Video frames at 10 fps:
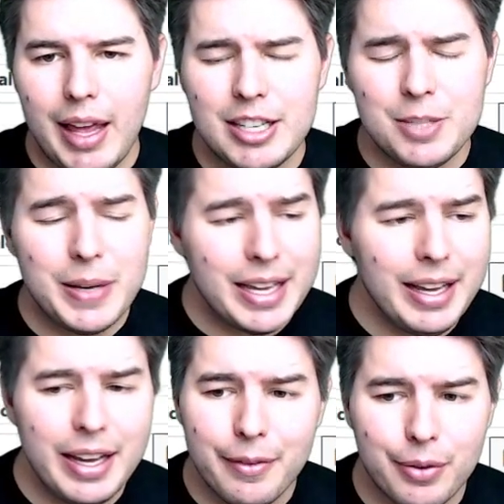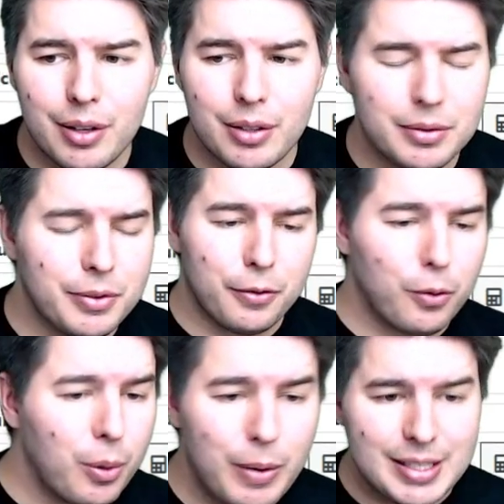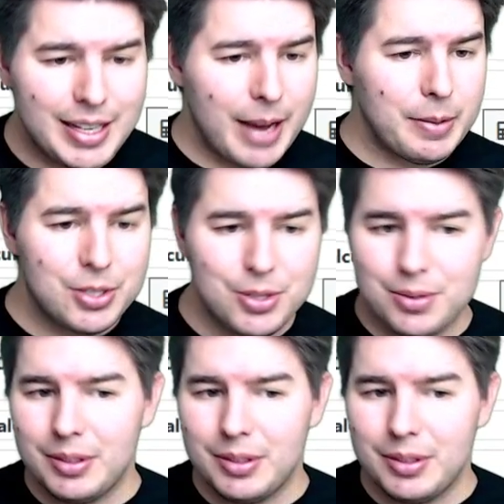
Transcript: just be getting in for 4 points of damage.